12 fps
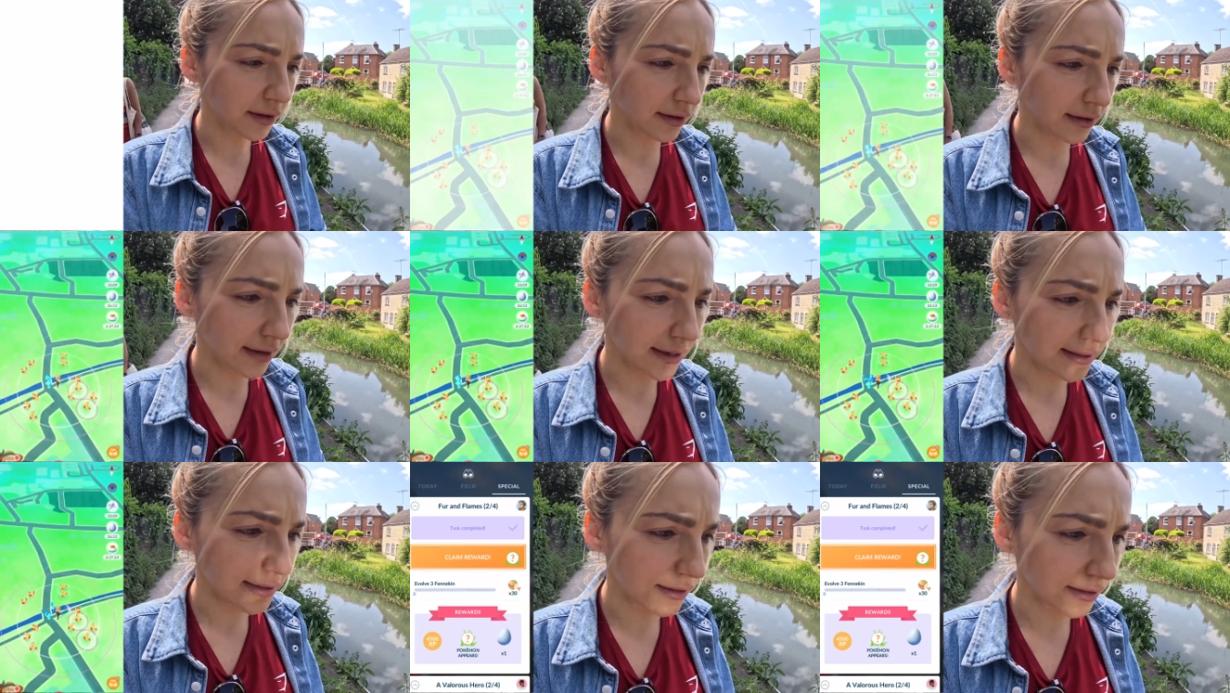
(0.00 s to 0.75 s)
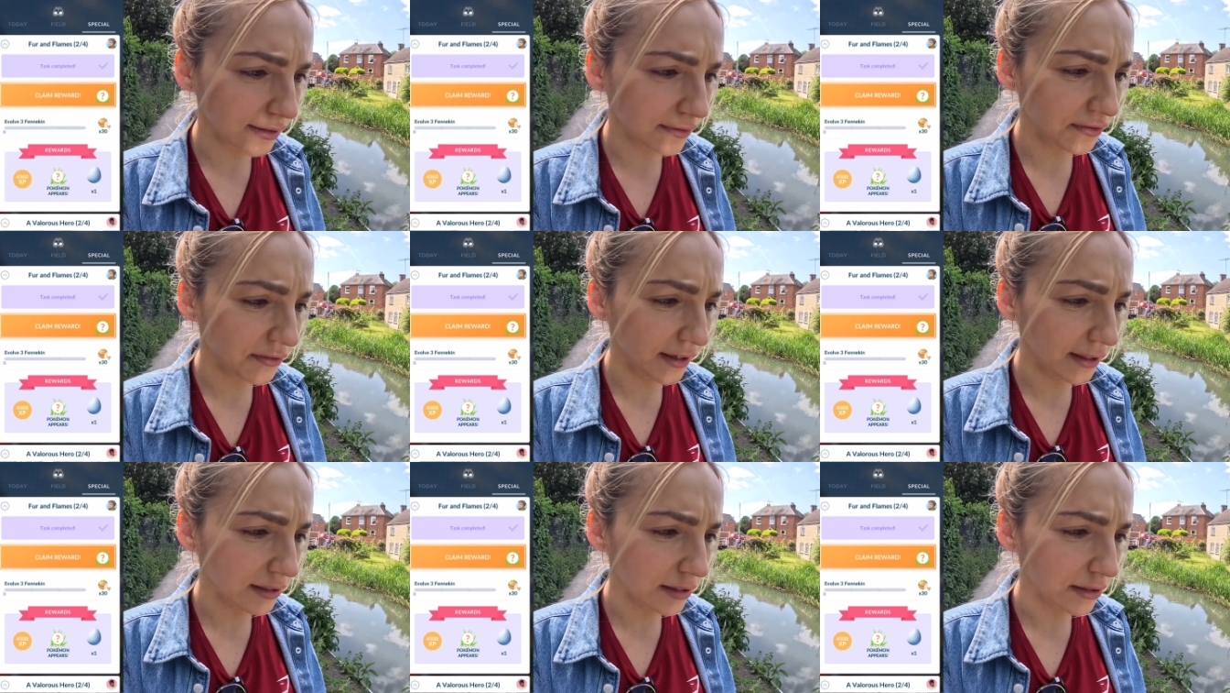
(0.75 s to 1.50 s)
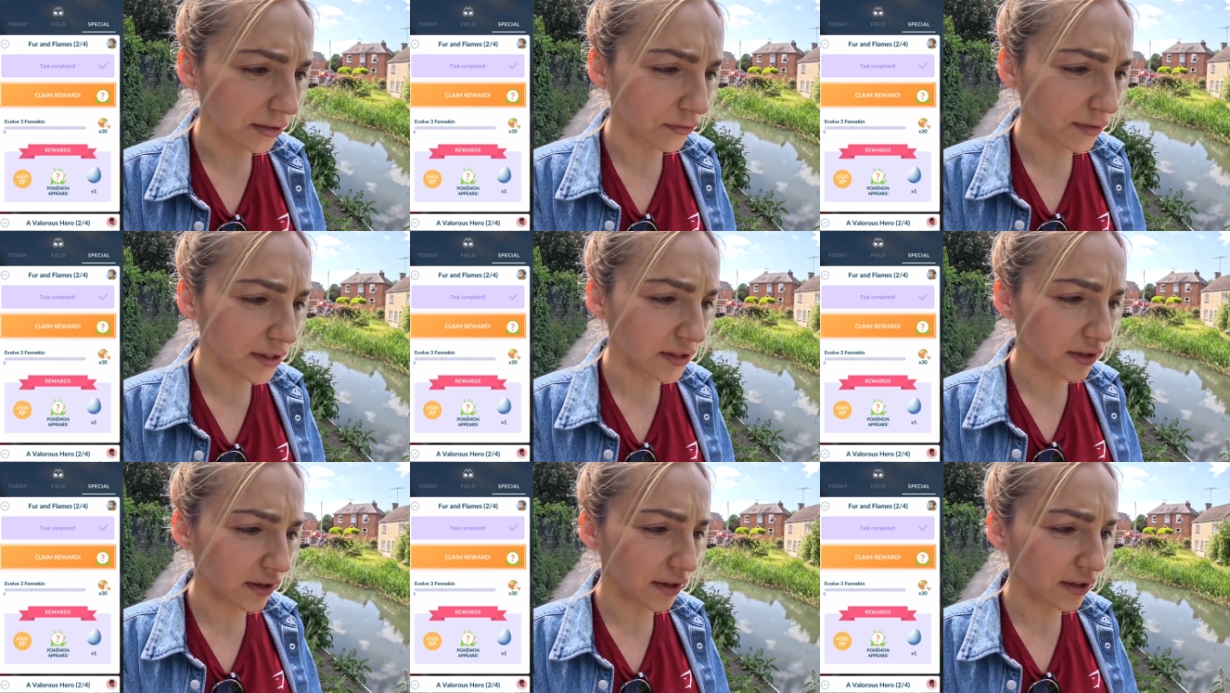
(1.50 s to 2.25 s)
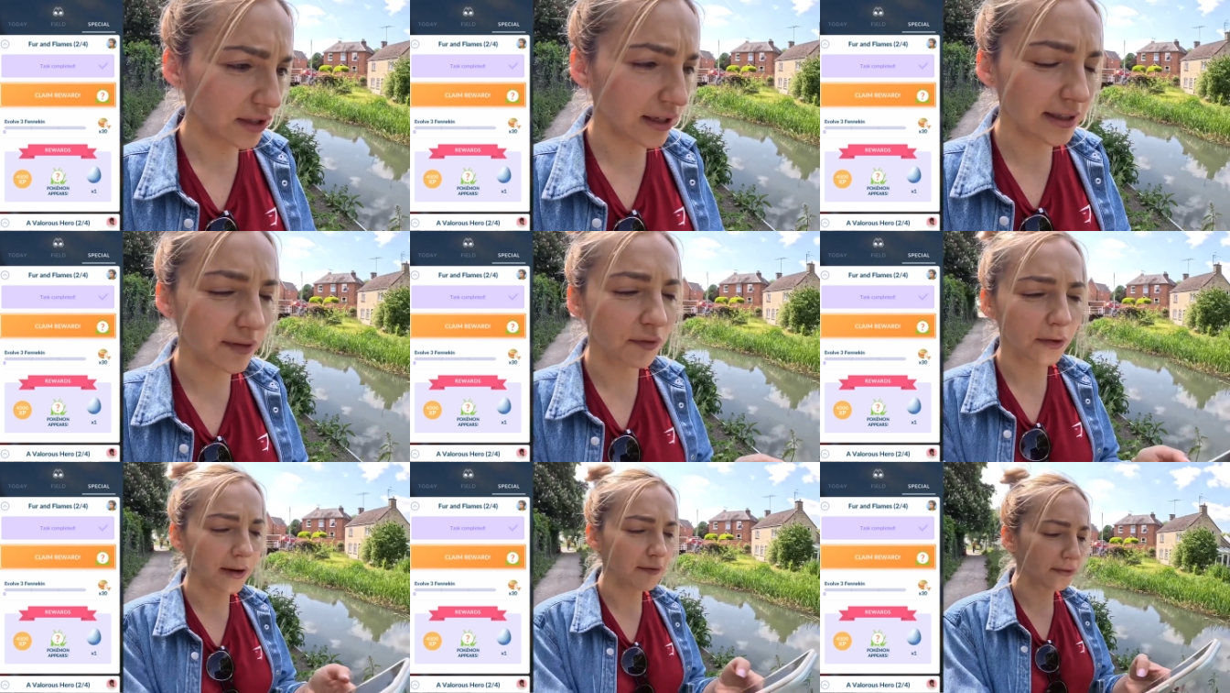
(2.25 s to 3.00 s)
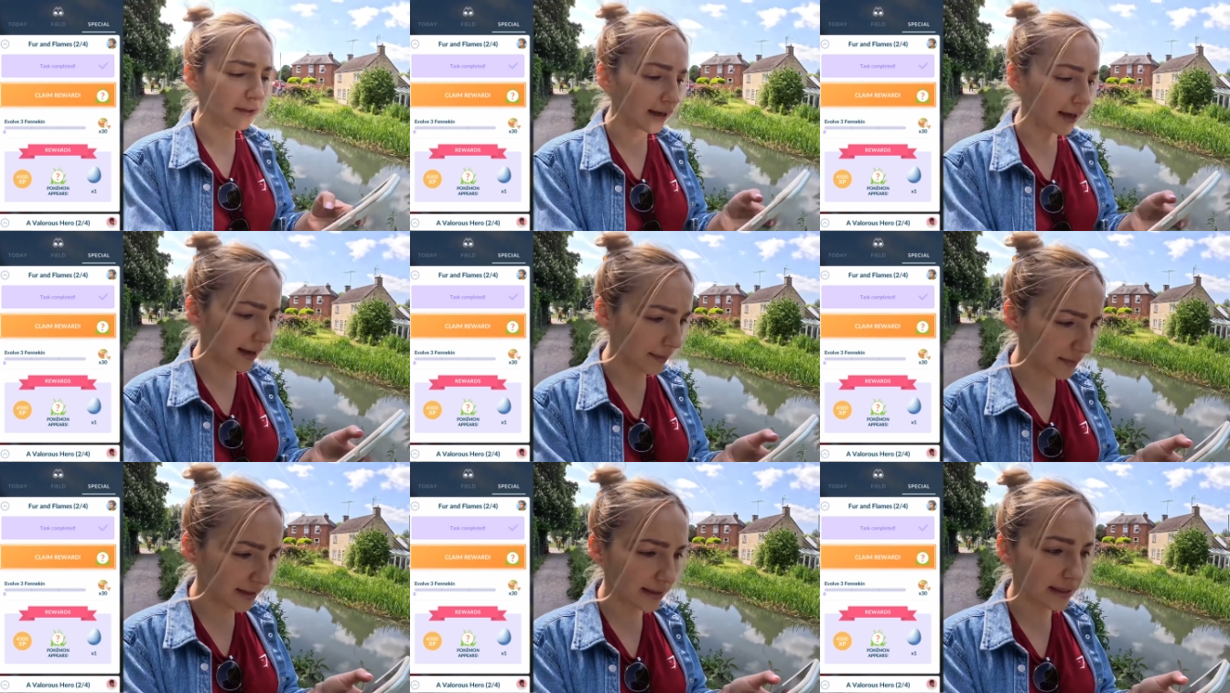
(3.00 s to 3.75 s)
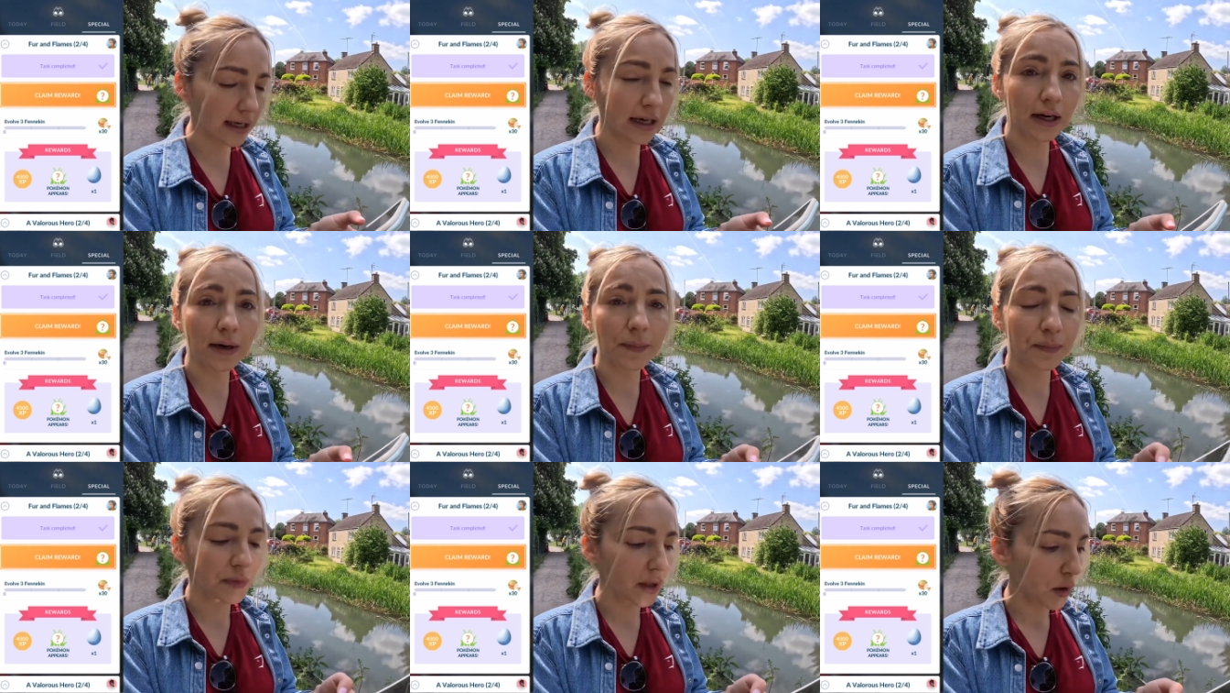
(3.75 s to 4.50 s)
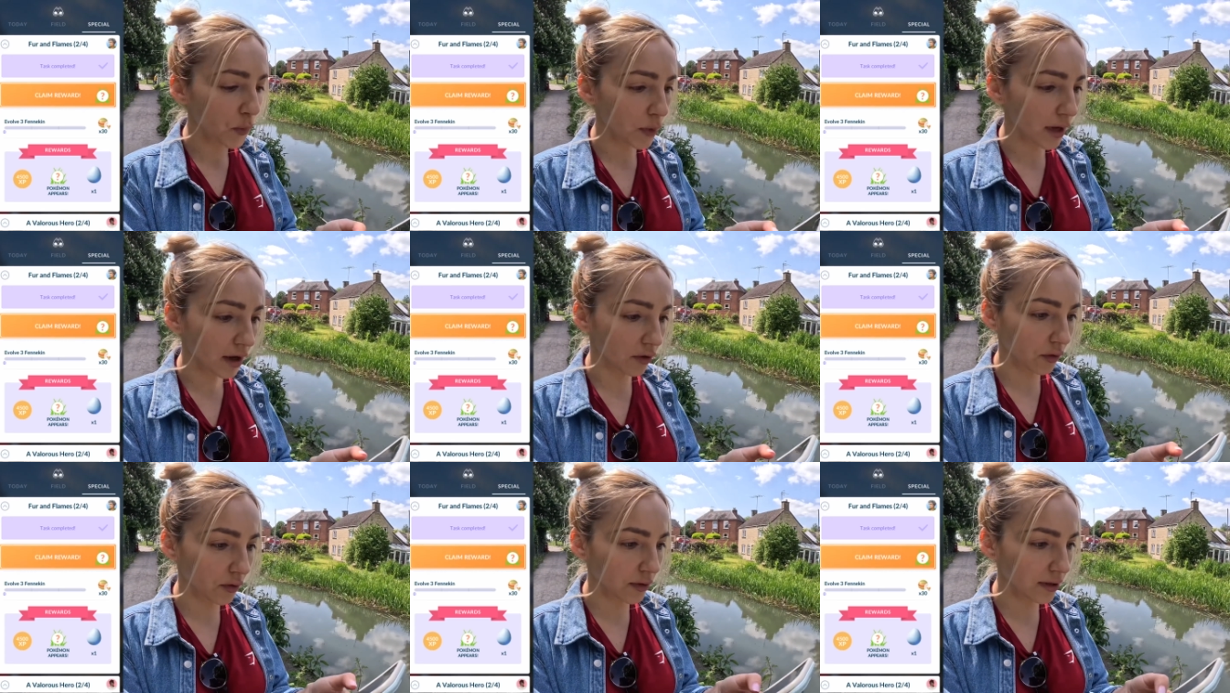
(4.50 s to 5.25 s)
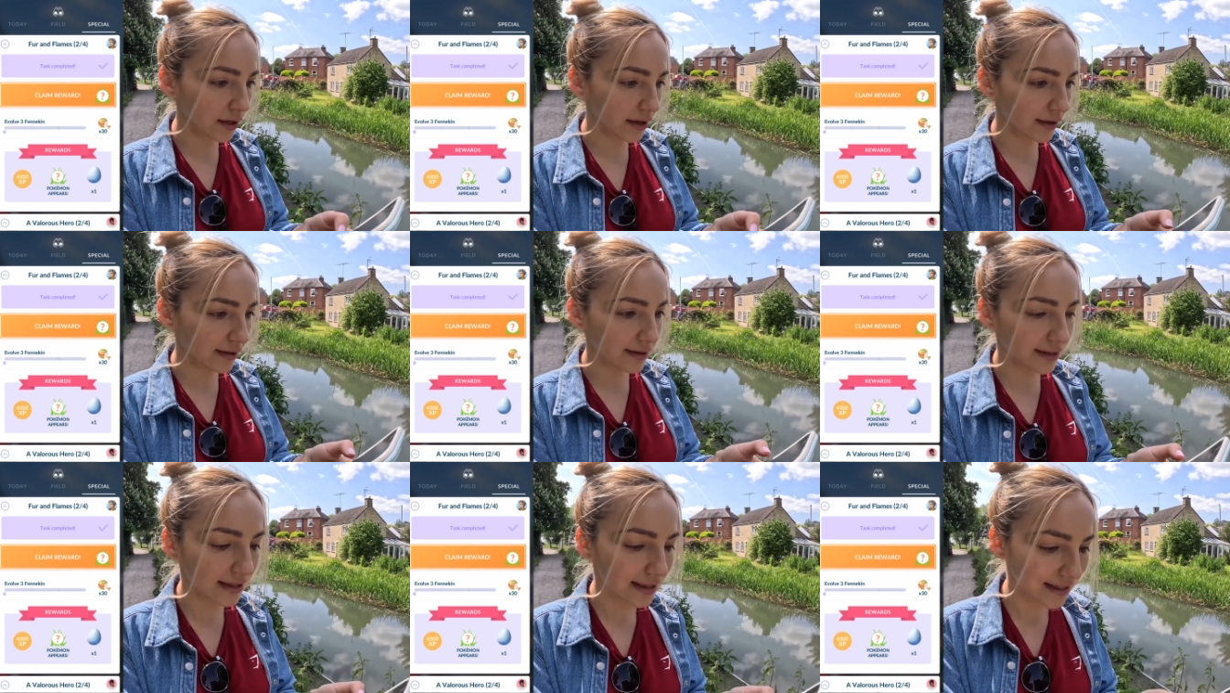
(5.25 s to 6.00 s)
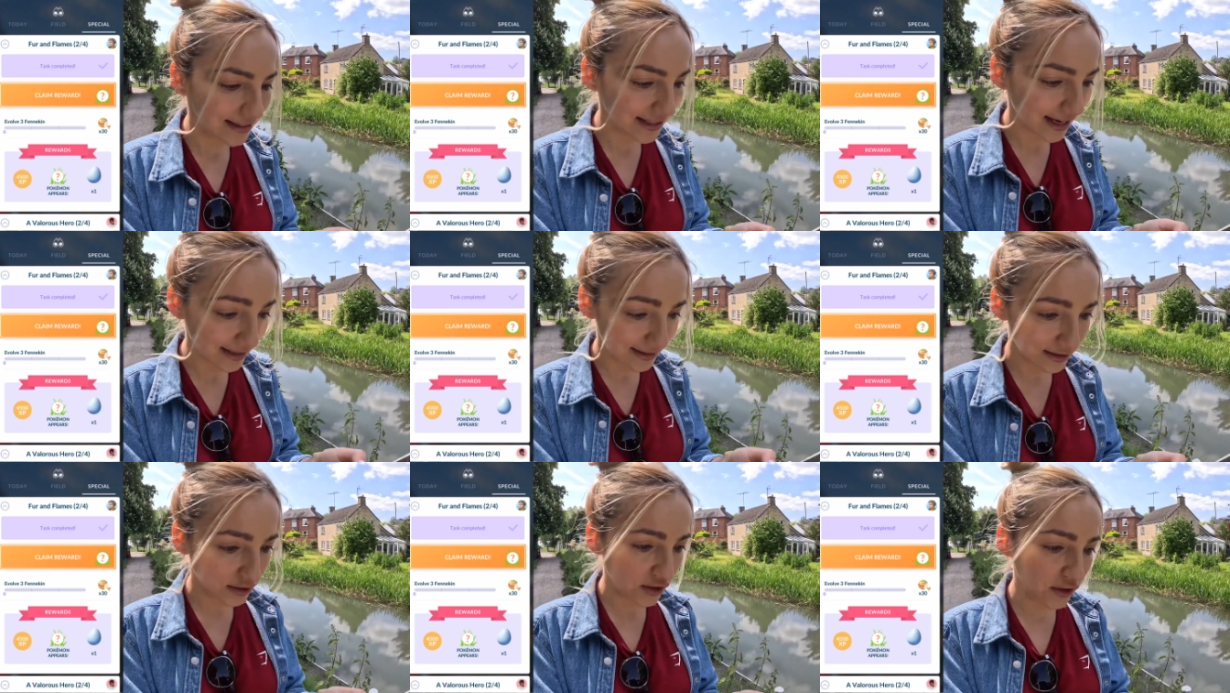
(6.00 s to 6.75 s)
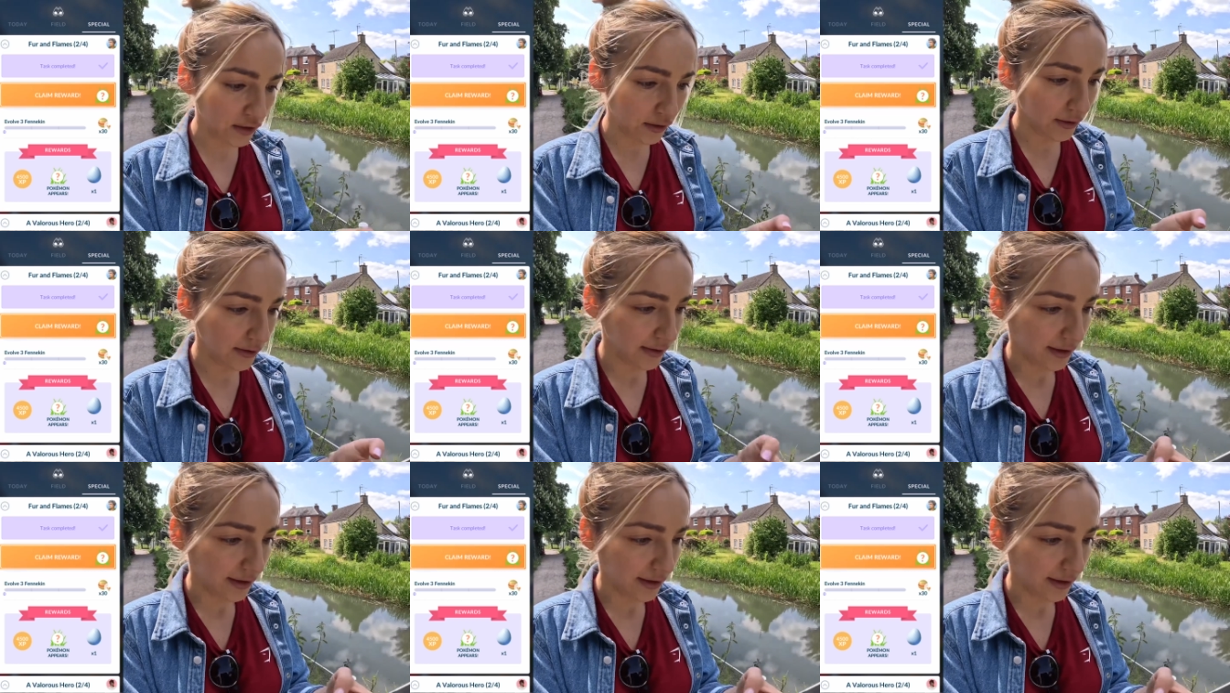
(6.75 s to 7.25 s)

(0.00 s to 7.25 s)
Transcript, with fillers: uh, as a field research it's a foreign flames um, we are on uh, task two